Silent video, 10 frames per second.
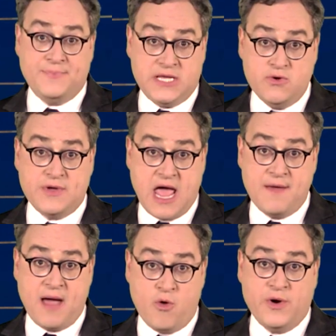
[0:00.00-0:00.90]
Pew
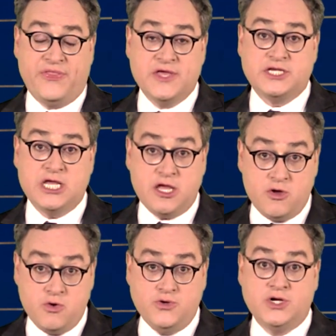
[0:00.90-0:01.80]
came out with this
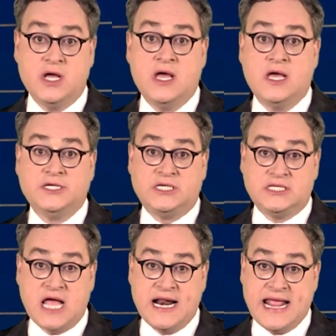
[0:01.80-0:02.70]
huge
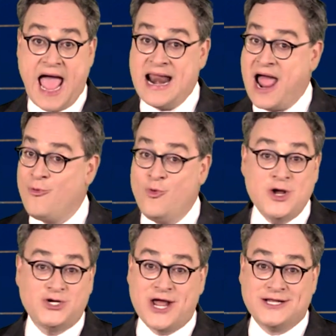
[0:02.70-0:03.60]
study, and I
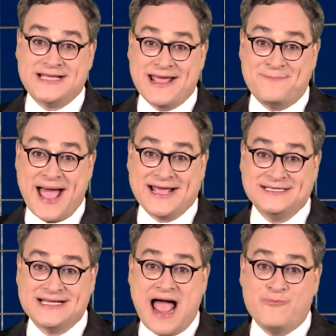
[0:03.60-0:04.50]
wish I could take it back in
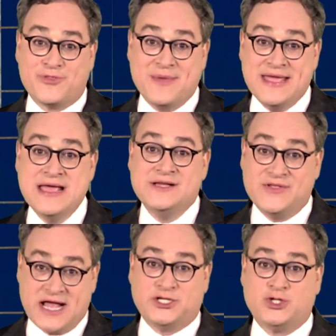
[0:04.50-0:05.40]
time with me to
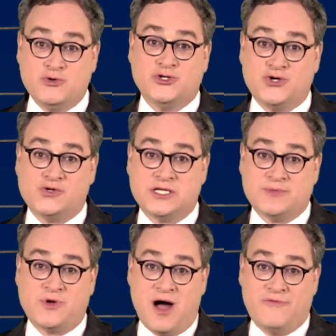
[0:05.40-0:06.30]
that student
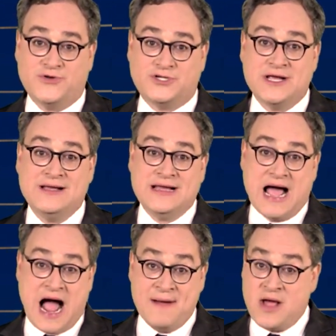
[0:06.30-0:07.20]
journalism conference.
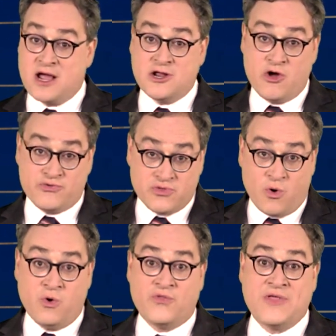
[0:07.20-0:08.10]
I'm not going to go through the
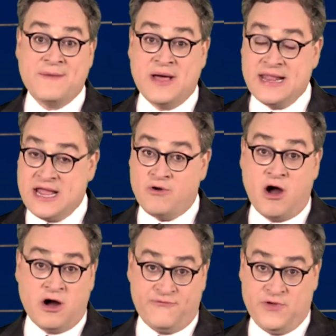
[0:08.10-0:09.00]
whole thing, but here
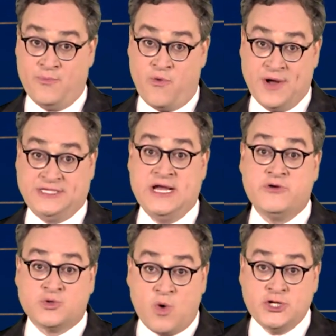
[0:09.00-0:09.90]
are a few points. Here
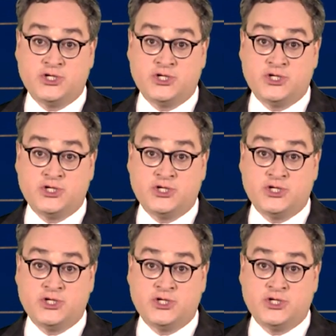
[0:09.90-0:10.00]
is one